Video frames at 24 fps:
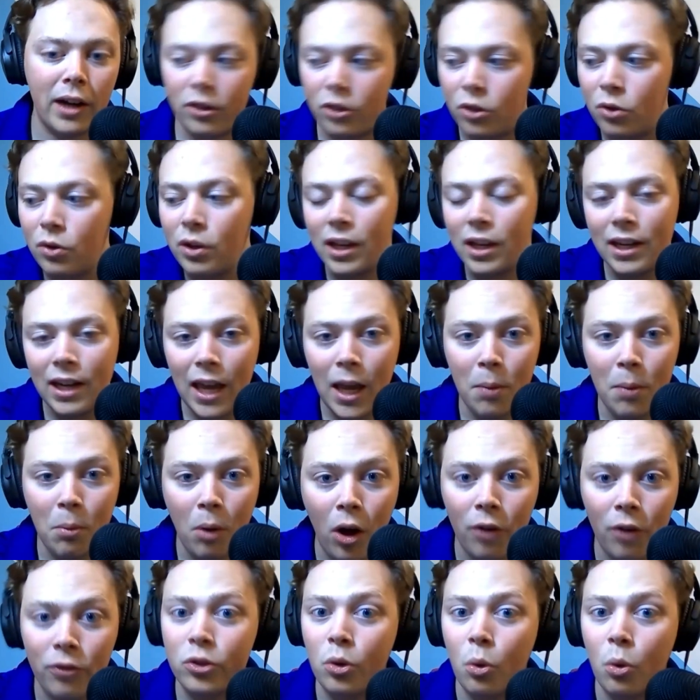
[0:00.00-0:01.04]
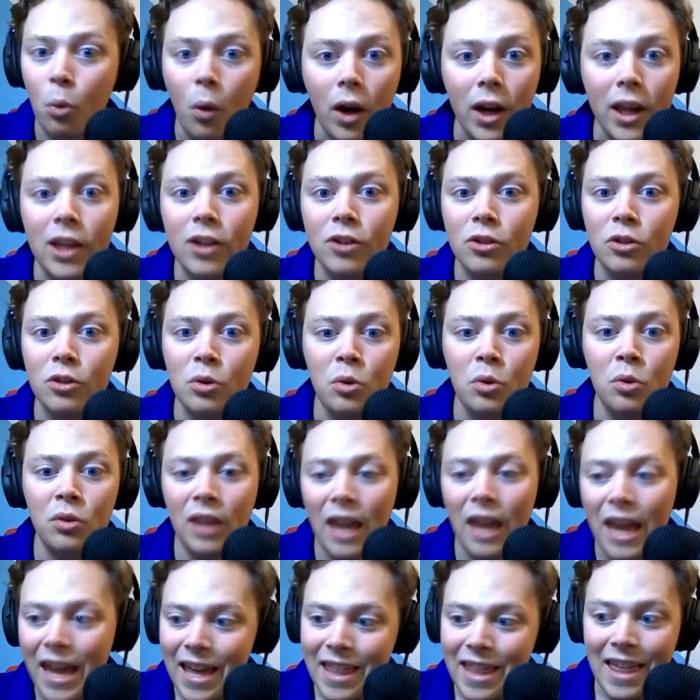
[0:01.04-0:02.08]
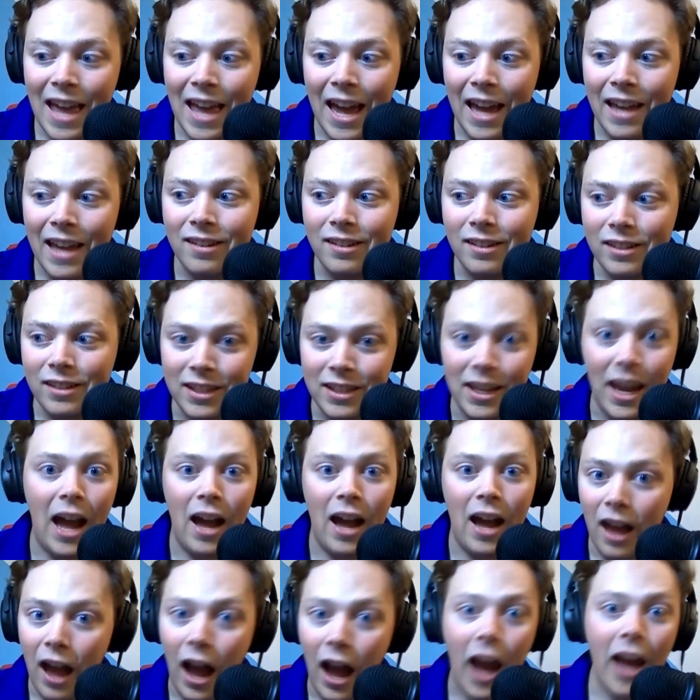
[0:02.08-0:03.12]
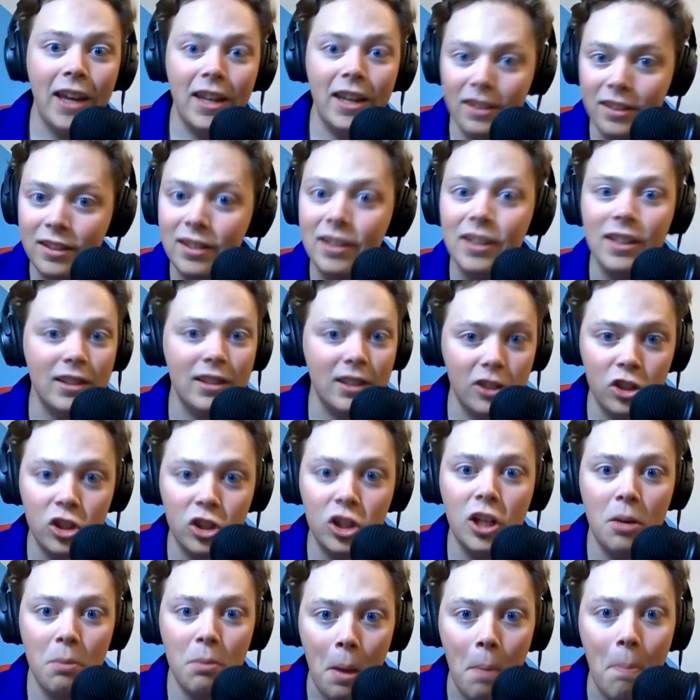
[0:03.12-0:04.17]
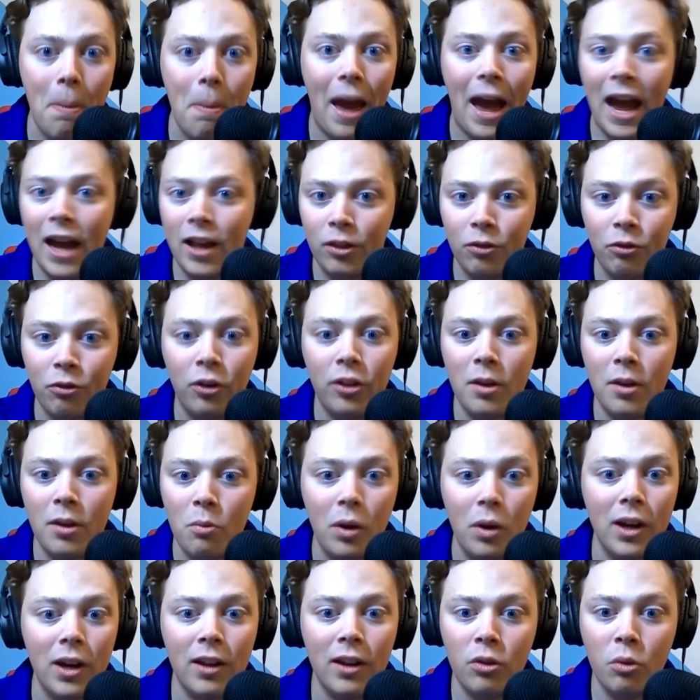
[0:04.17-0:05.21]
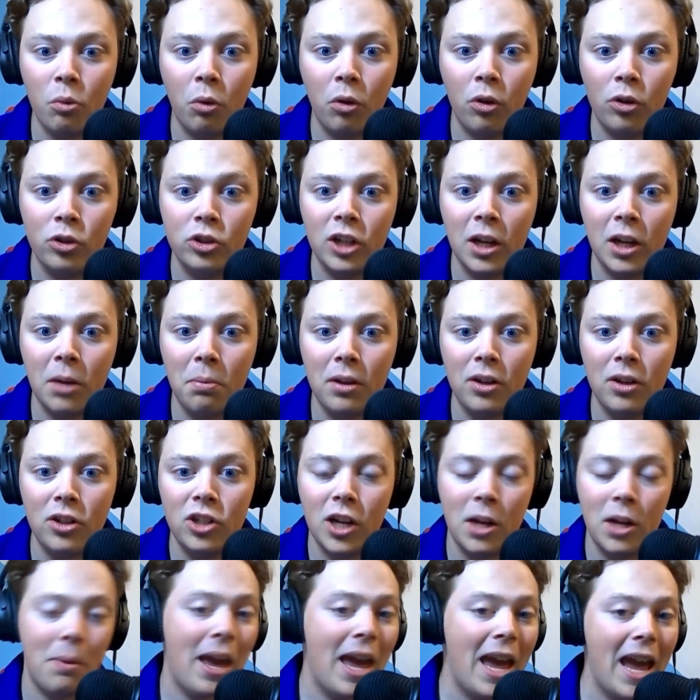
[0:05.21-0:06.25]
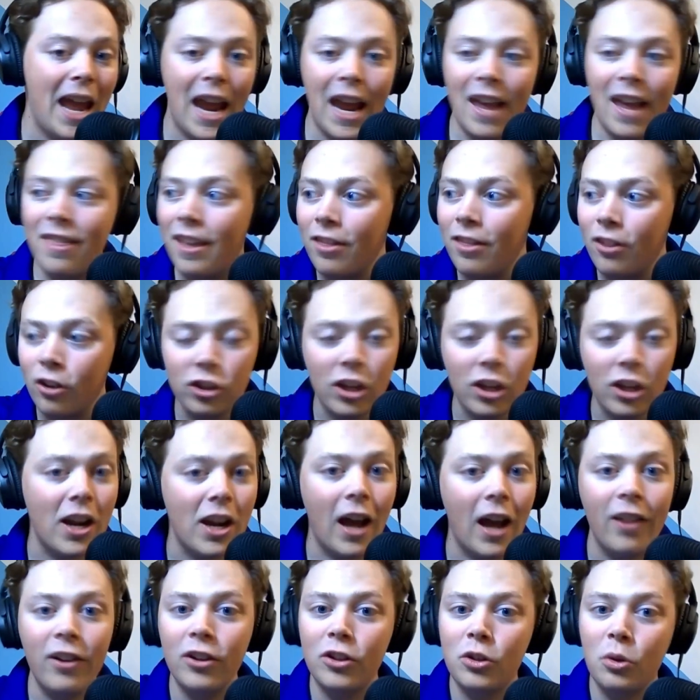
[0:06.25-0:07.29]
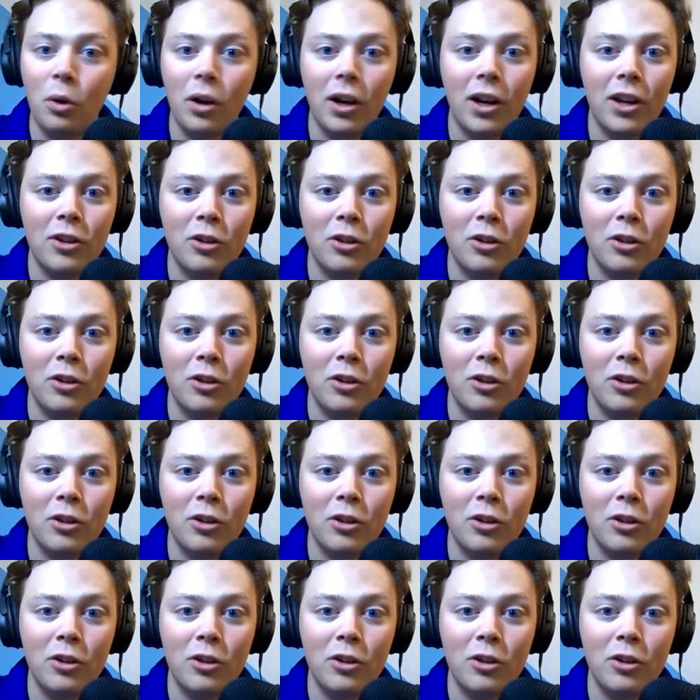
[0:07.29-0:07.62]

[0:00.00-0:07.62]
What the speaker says: You can name off 20 dudes that, I can see a legitimate path for them winning the world championship. And then there's another 20